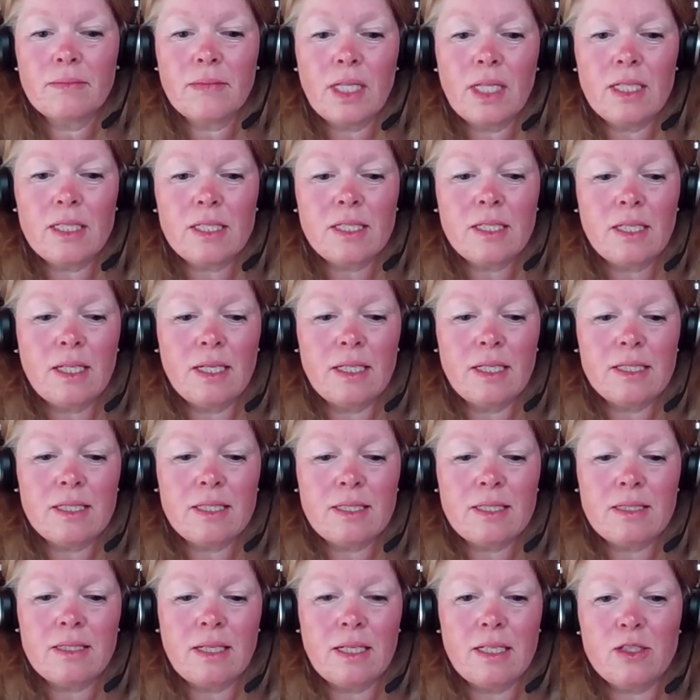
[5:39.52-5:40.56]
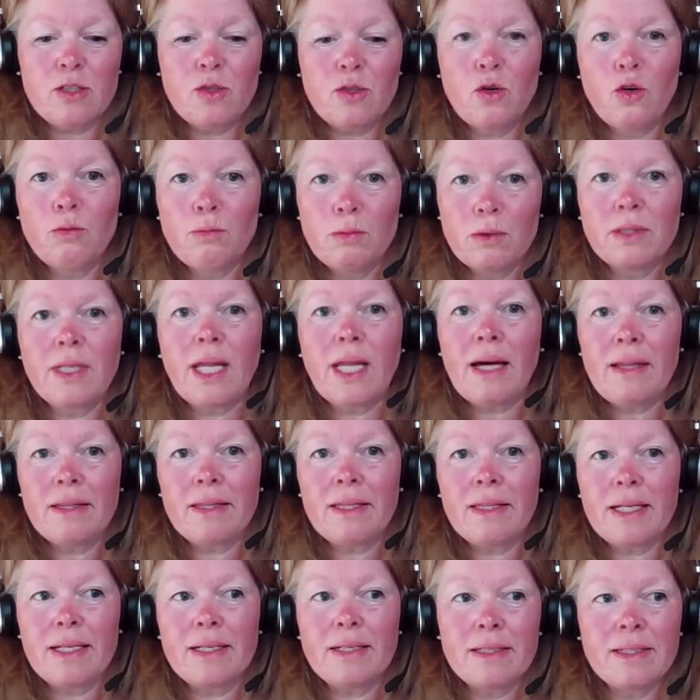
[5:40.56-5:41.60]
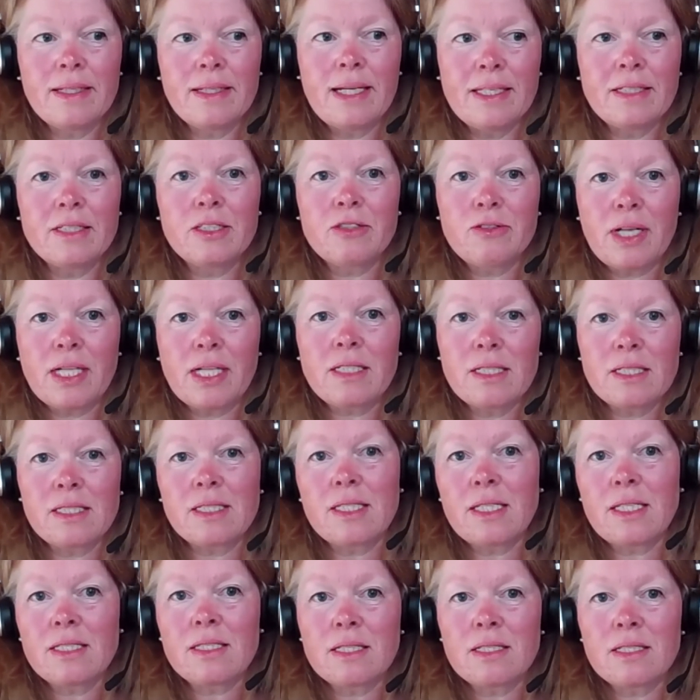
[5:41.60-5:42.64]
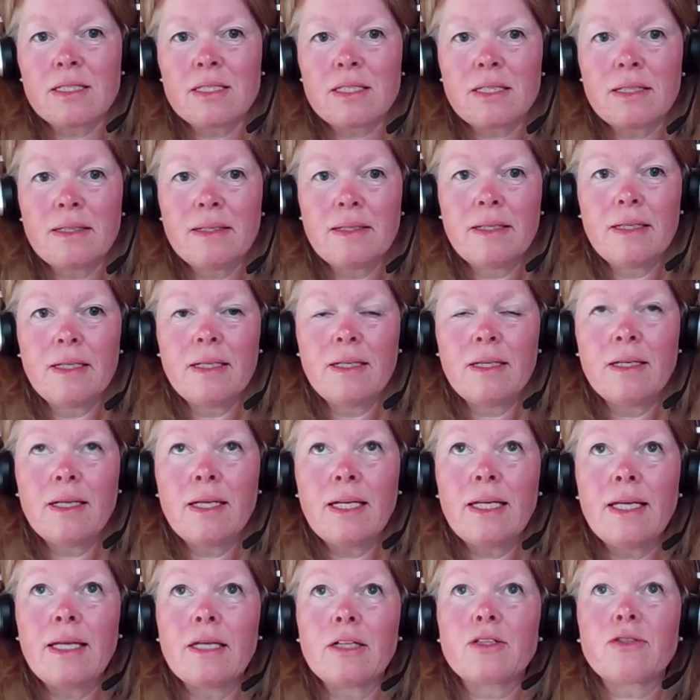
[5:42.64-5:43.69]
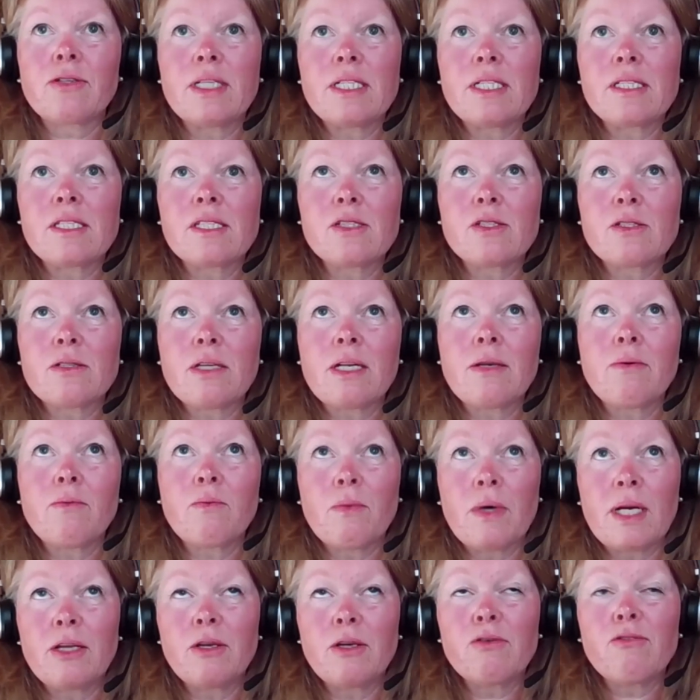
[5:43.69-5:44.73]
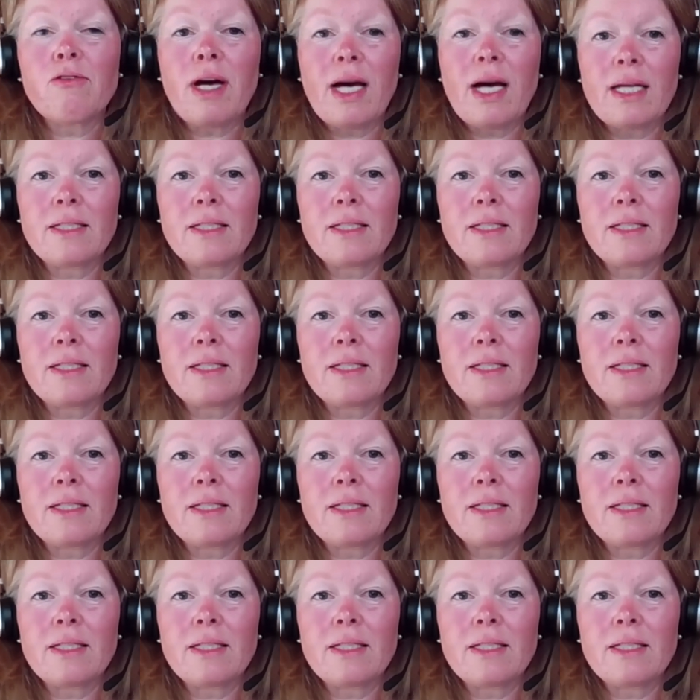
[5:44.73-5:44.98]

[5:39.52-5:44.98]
it's normal that the interactive distance increases when you've